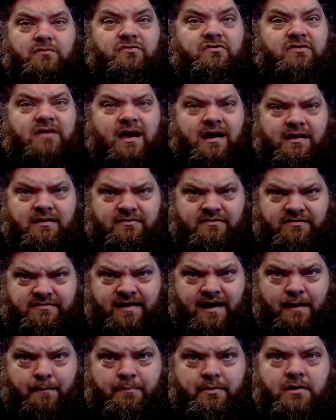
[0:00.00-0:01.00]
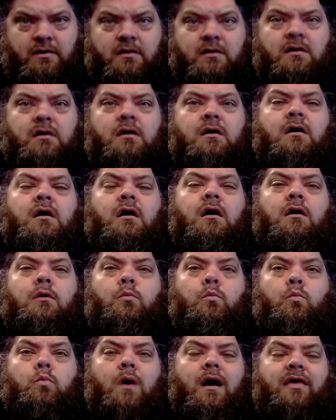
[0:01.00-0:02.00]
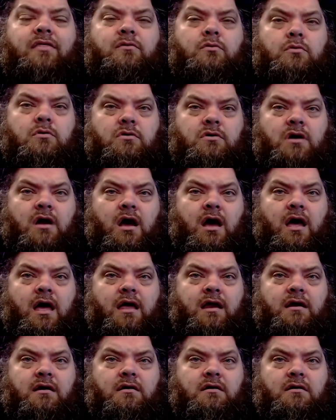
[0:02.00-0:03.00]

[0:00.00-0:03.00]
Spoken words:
Second step, whether or not